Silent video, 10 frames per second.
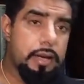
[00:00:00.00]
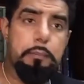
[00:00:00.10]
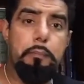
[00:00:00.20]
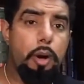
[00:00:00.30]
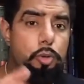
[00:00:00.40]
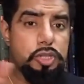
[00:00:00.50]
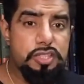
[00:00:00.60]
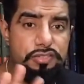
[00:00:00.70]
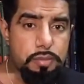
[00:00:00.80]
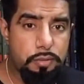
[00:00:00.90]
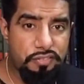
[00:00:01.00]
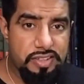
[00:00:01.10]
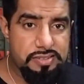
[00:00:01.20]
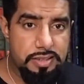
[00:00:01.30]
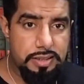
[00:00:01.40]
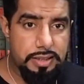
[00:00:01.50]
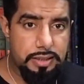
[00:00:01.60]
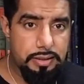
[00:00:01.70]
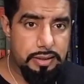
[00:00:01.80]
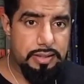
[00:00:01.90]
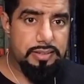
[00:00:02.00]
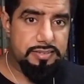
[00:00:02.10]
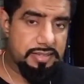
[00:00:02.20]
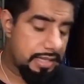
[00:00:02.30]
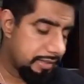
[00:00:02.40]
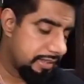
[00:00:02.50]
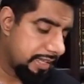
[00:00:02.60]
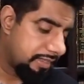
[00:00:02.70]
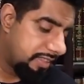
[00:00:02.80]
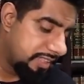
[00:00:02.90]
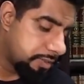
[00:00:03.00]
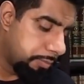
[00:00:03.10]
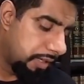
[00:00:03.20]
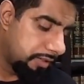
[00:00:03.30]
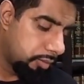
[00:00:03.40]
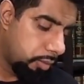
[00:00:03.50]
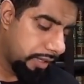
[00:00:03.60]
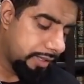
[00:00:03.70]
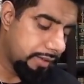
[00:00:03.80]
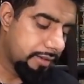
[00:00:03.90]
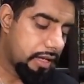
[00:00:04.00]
Most of the mufassirin say that this, by the way,